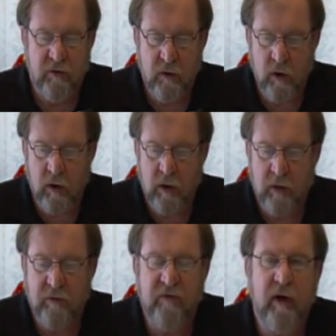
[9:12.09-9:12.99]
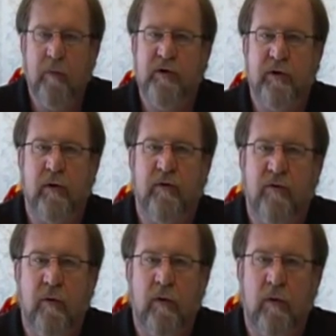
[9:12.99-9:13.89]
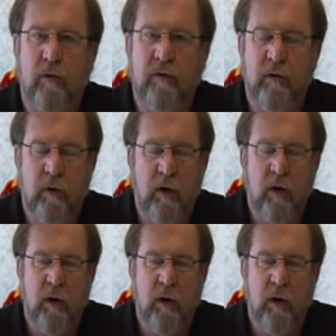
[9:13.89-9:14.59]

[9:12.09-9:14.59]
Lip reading: To call it temperature controlled,